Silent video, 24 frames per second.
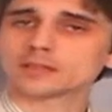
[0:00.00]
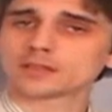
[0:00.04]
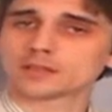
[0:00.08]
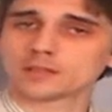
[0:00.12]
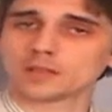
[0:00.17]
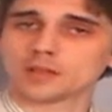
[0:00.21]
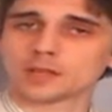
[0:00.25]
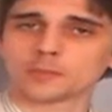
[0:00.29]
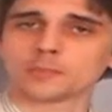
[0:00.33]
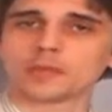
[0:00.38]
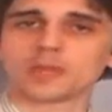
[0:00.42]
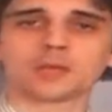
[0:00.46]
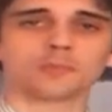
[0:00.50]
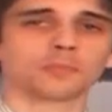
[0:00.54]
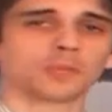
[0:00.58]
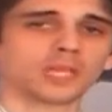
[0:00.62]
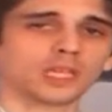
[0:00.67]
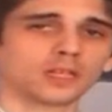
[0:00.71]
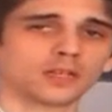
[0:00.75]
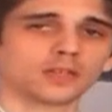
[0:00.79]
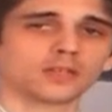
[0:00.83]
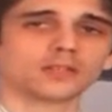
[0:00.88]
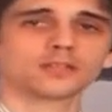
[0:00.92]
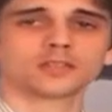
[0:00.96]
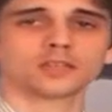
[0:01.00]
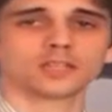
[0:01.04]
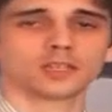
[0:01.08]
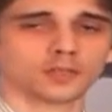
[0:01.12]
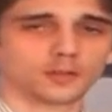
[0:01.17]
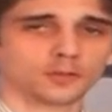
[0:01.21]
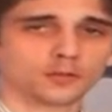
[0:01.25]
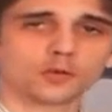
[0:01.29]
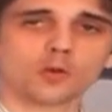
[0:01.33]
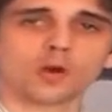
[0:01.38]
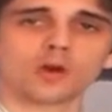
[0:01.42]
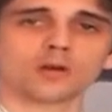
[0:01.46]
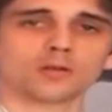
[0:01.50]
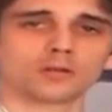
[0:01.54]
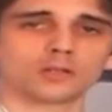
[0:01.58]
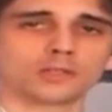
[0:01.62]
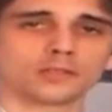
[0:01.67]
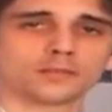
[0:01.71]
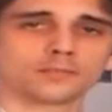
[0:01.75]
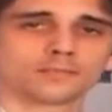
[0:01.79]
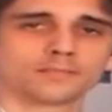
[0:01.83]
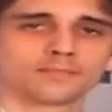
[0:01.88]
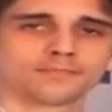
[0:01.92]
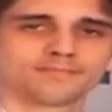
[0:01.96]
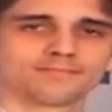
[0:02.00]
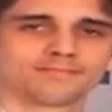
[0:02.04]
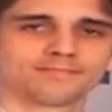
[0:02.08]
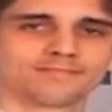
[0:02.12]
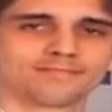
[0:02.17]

going to stick my penis in a drawer.